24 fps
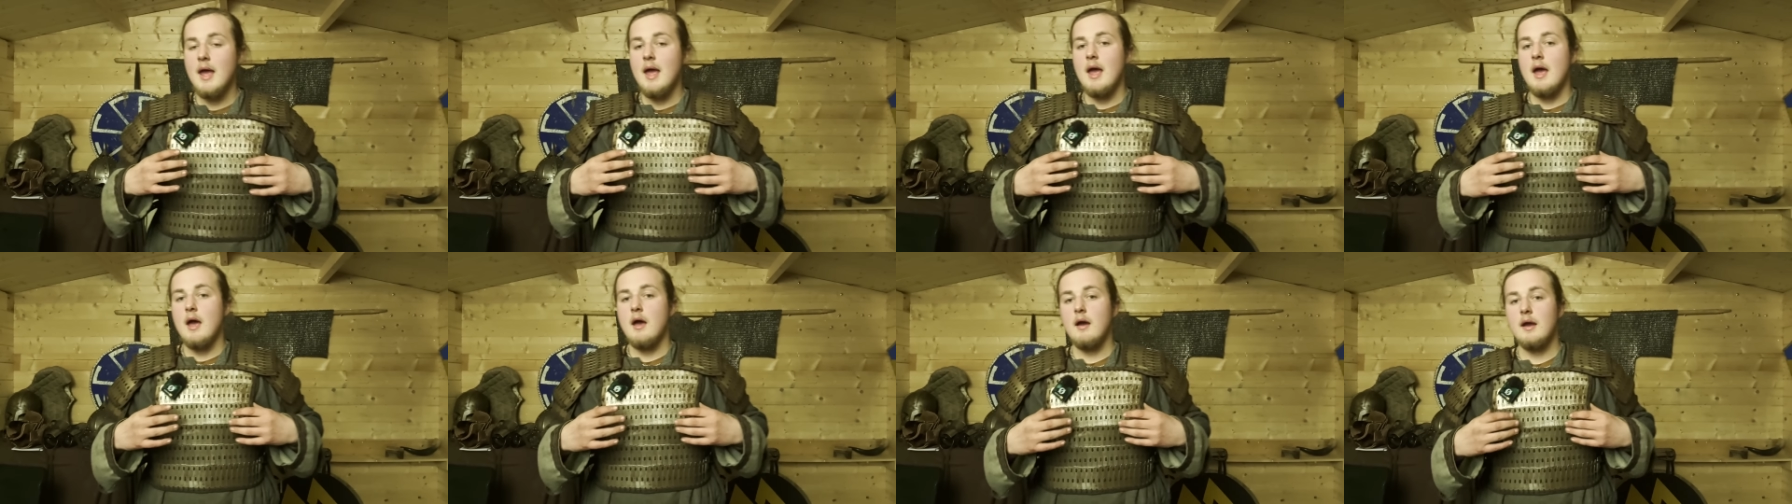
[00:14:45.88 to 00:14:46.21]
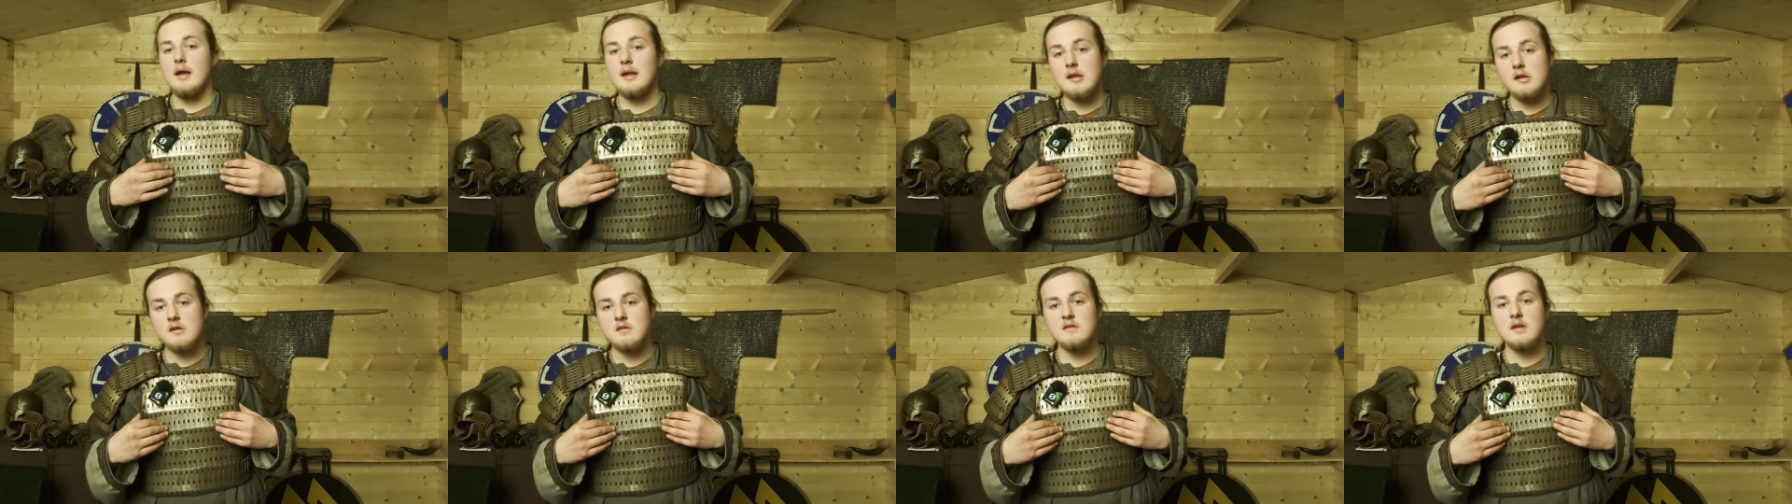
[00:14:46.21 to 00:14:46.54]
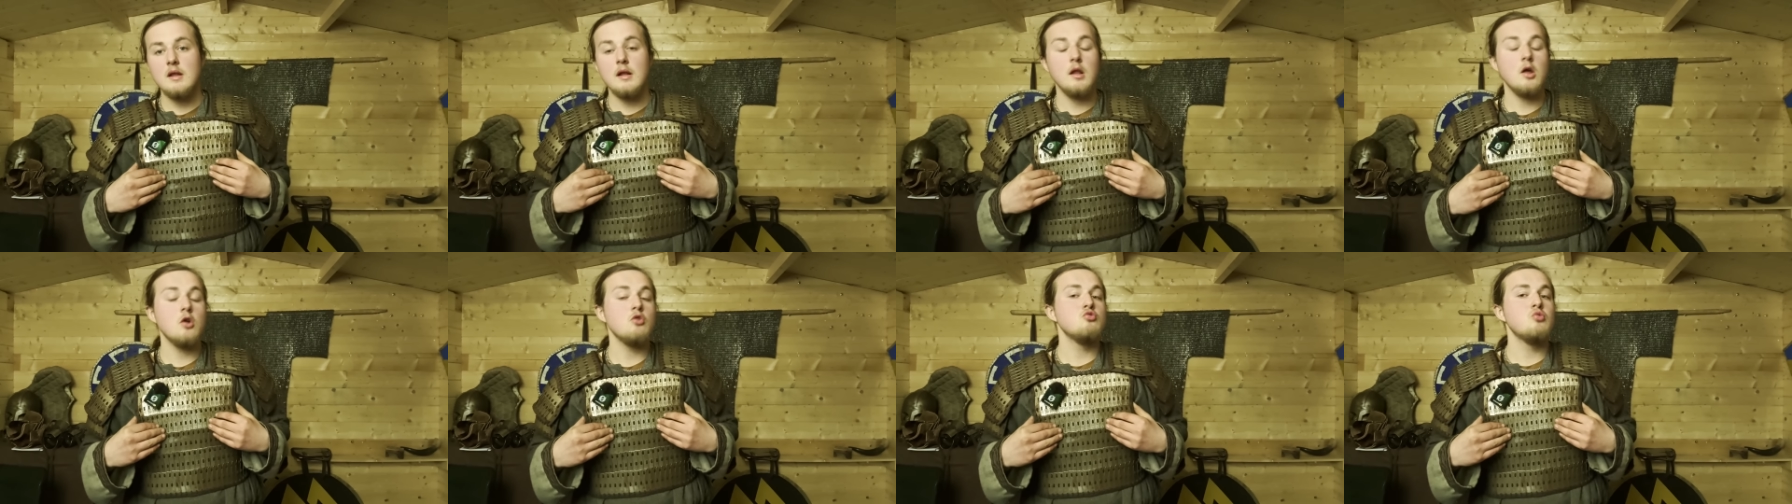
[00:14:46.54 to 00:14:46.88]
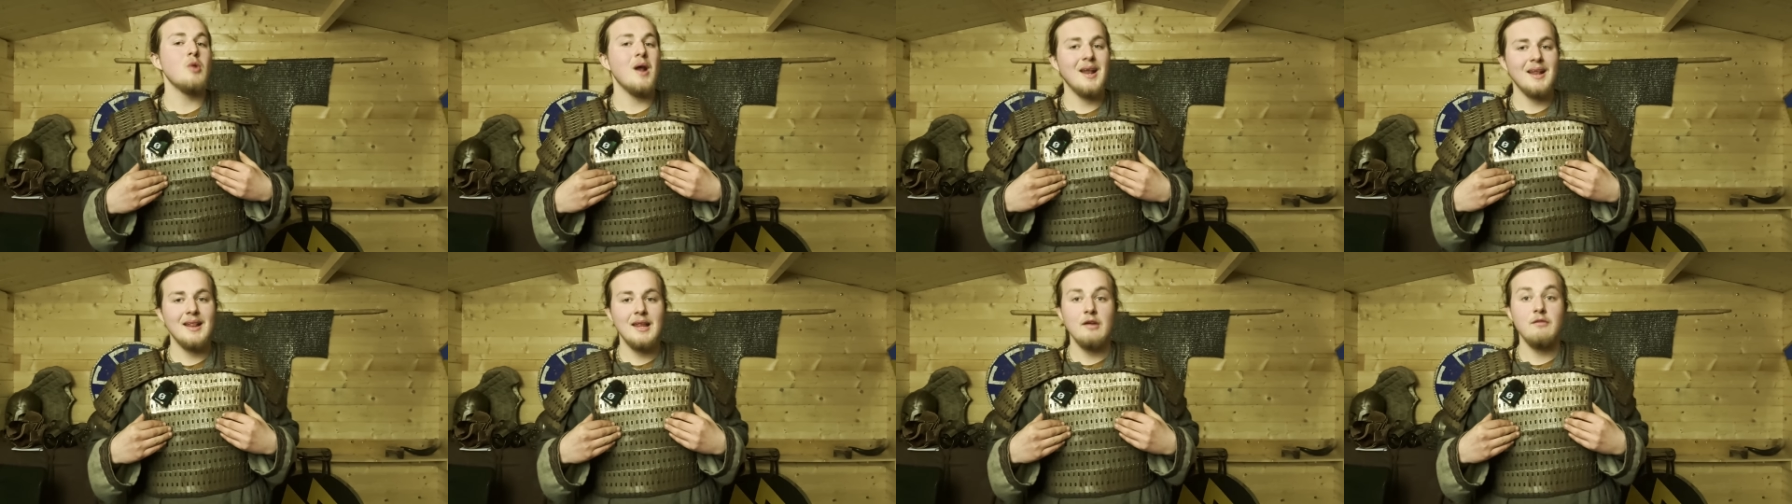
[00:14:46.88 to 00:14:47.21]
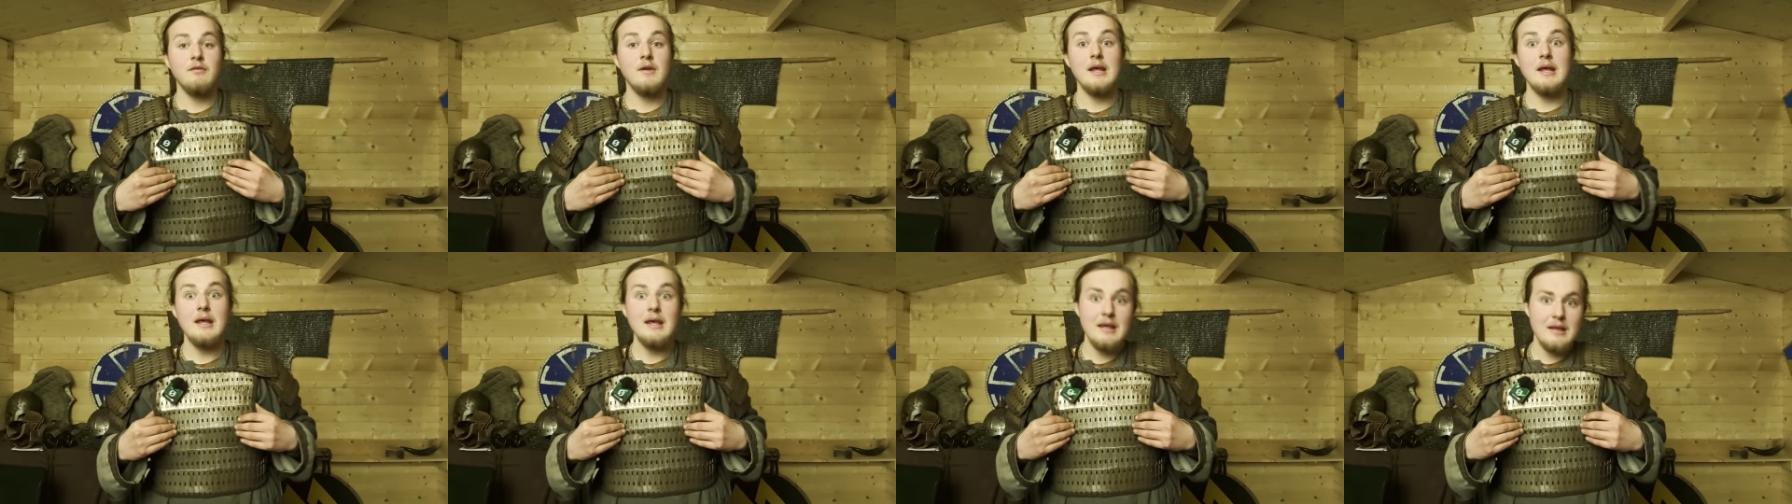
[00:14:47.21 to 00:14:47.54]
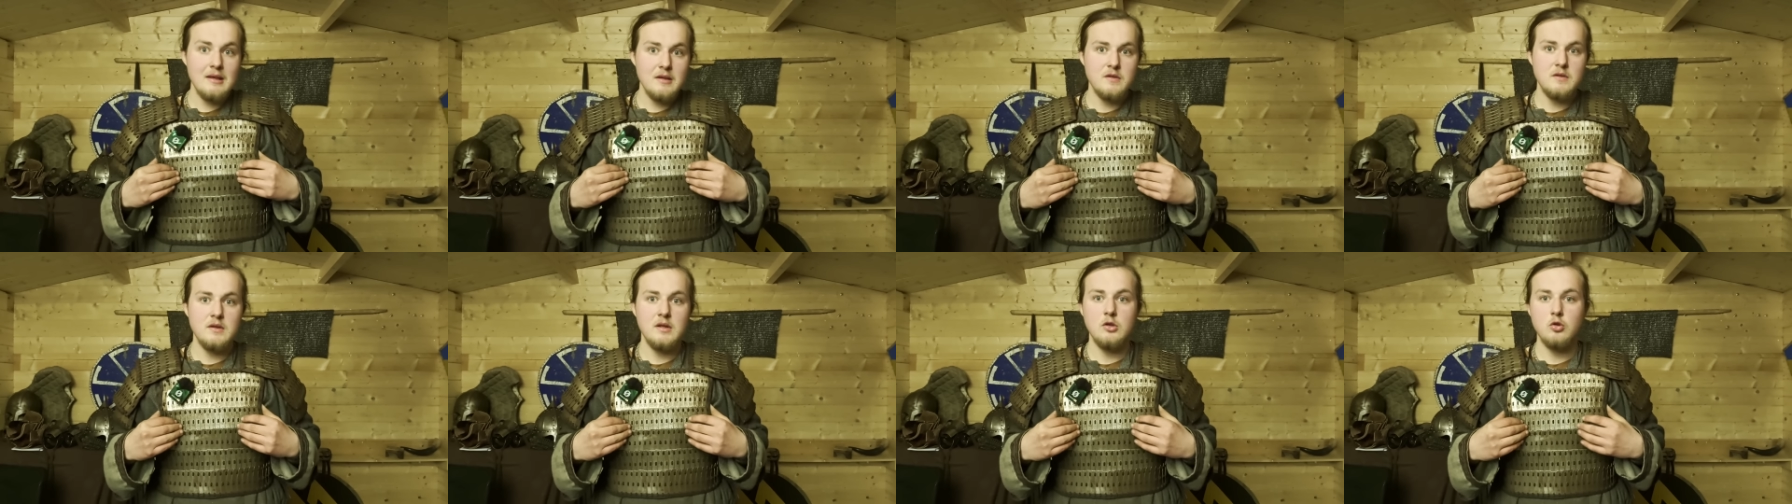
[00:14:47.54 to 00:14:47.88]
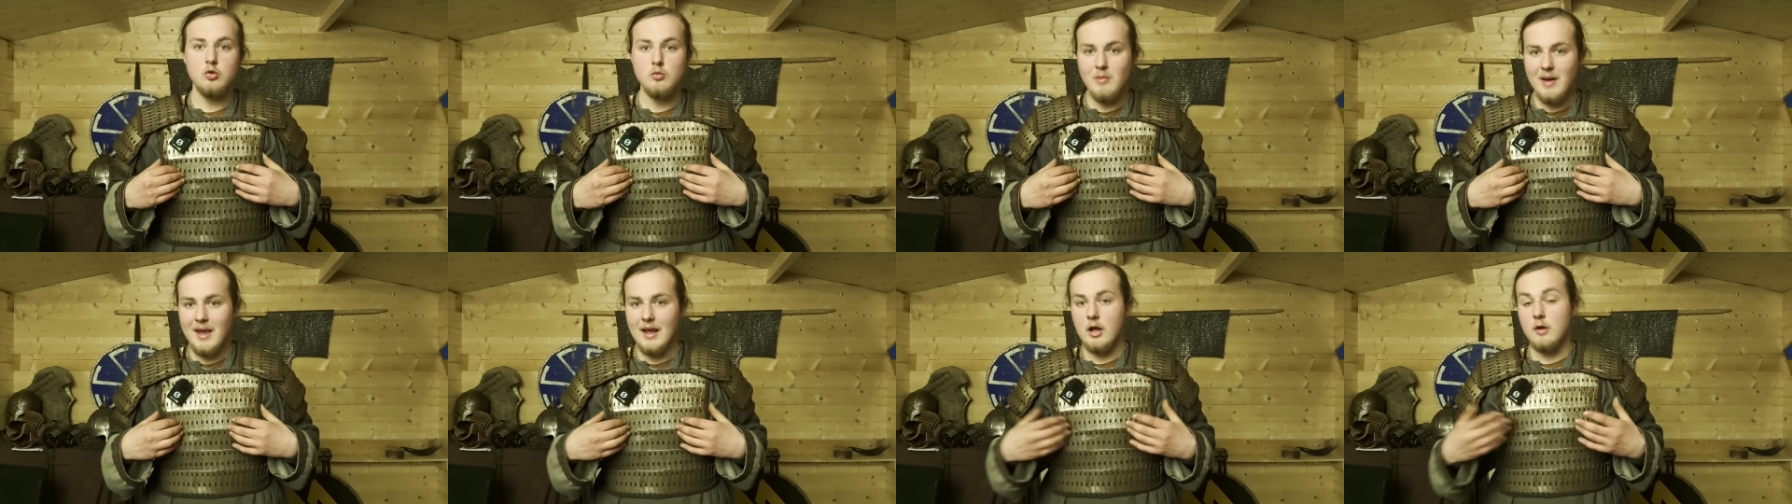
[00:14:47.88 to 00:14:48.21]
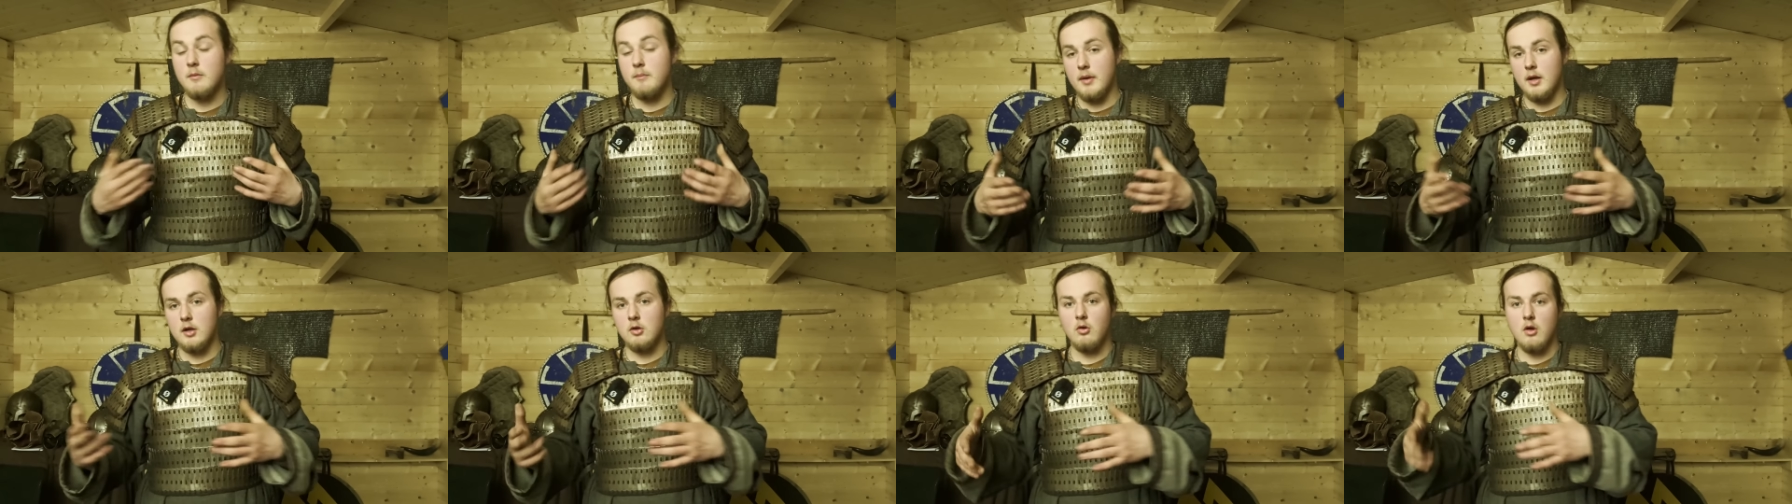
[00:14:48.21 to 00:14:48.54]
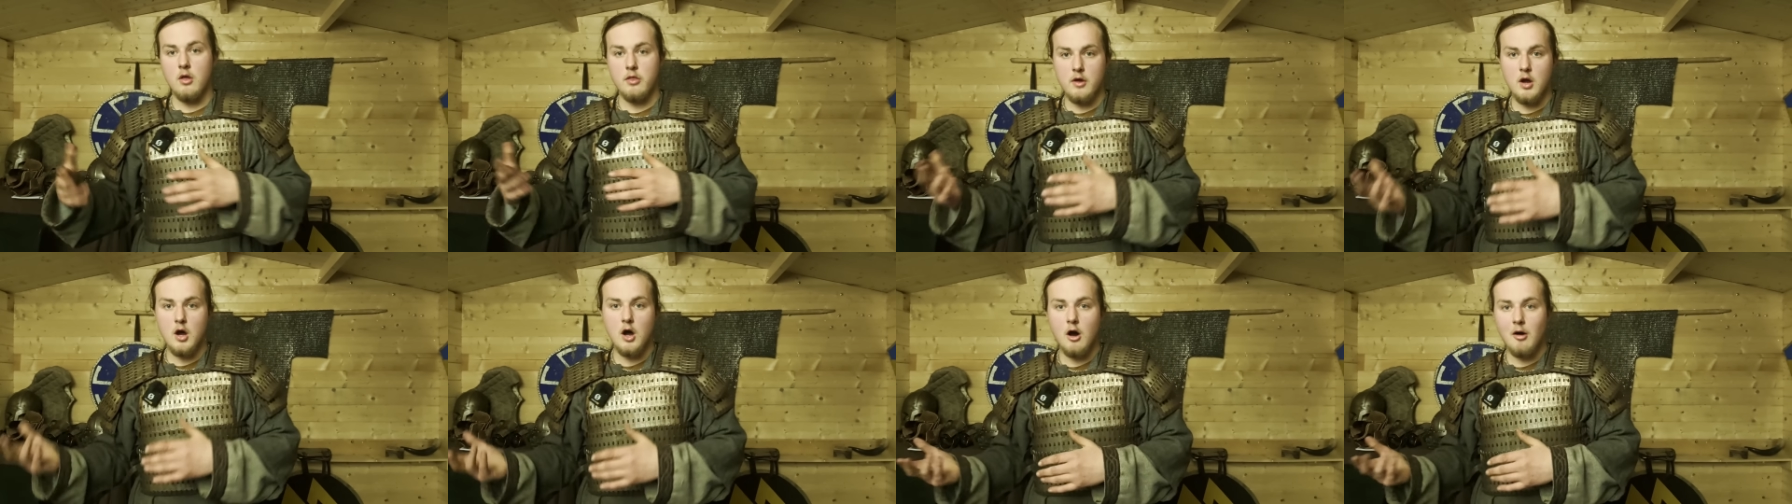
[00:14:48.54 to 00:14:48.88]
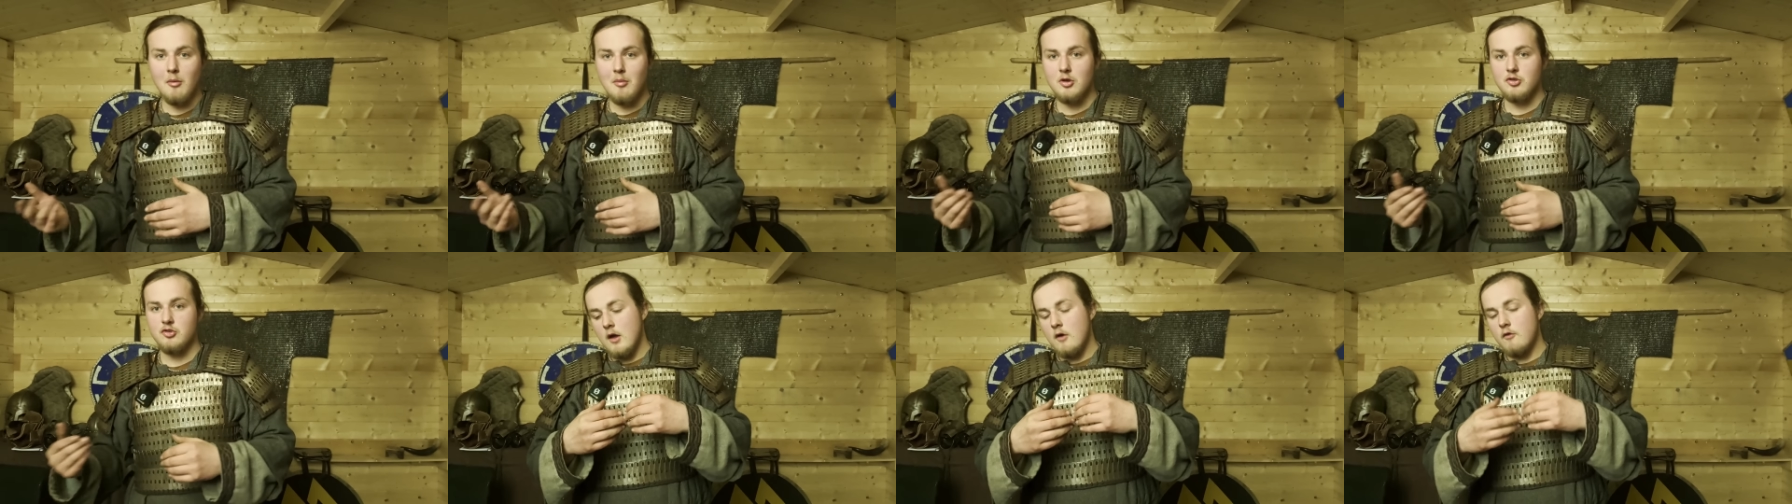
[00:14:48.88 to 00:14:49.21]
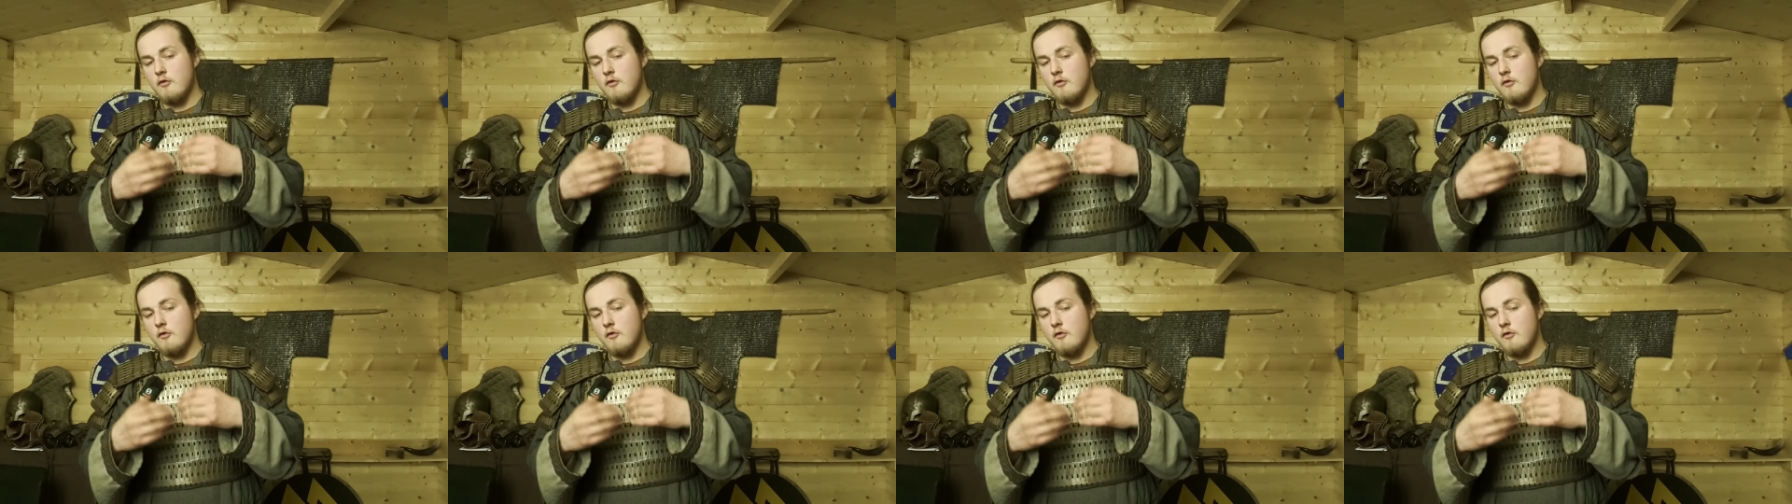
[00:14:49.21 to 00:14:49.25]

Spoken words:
it is still relatively easy to make compared to other armors.